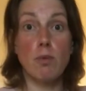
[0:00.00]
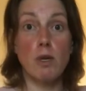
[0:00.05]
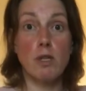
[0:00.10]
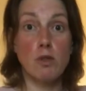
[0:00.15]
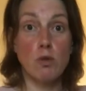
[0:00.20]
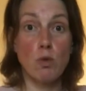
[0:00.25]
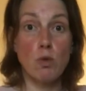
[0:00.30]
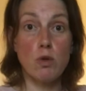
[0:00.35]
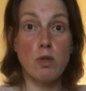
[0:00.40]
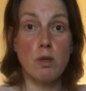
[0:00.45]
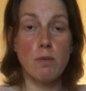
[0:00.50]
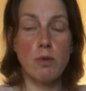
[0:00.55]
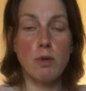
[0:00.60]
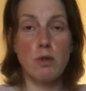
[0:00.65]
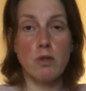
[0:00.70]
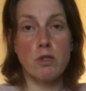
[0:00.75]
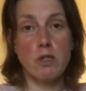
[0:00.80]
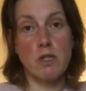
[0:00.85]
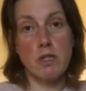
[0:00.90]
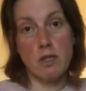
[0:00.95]
daughter because
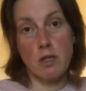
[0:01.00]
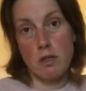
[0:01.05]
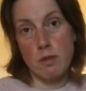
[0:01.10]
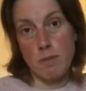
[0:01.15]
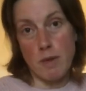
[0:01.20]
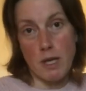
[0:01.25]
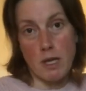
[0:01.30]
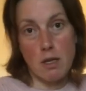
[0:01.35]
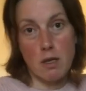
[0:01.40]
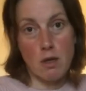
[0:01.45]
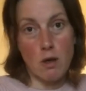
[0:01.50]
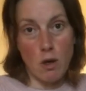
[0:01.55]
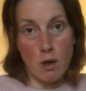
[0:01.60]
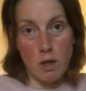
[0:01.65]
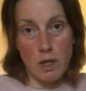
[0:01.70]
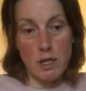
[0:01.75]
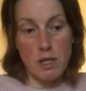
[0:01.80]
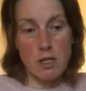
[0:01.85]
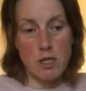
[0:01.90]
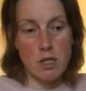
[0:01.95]
she starts back at
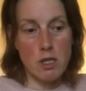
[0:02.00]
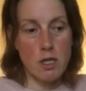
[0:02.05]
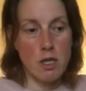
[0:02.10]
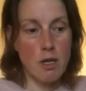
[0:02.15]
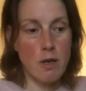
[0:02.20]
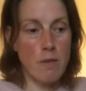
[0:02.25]
college,